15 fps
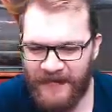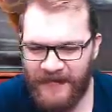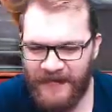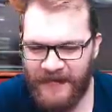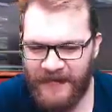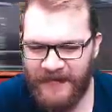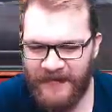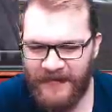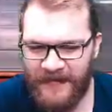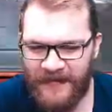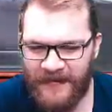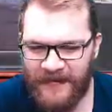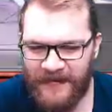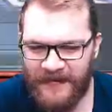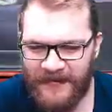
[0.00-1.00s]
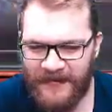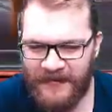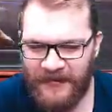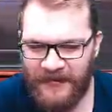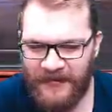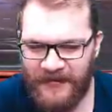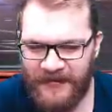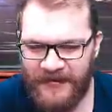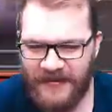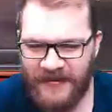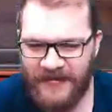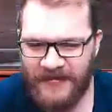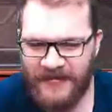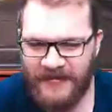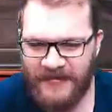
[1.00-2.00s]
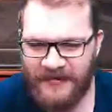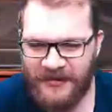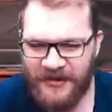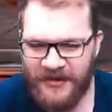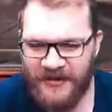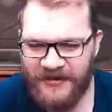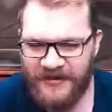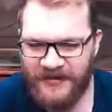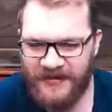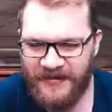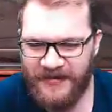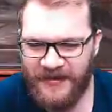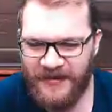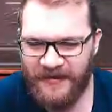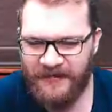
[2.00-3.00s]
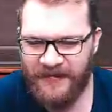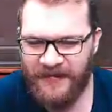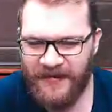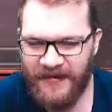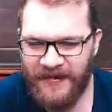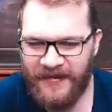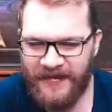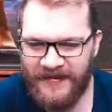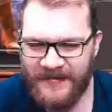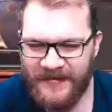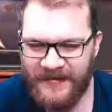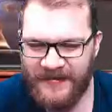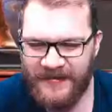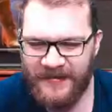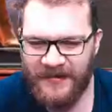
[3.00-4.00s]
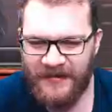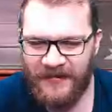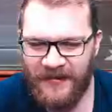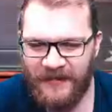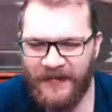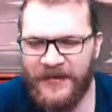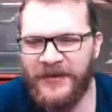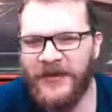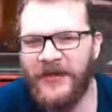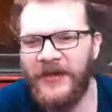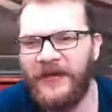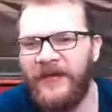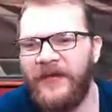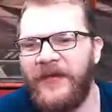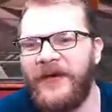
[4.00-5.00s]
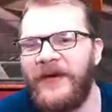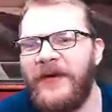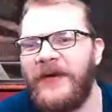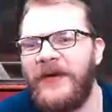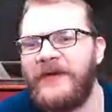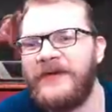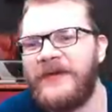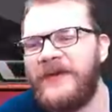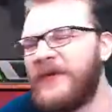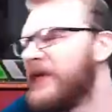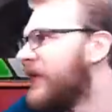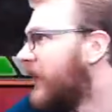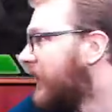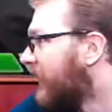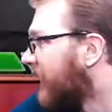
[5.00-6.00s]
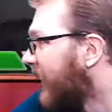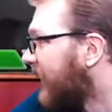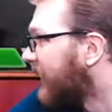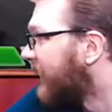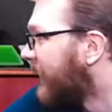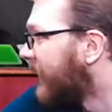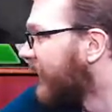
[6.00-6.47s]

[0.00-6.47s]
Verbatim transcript: and uh, saws and chisels and everything else. And slowly but surely we figured it out. So, you know, I had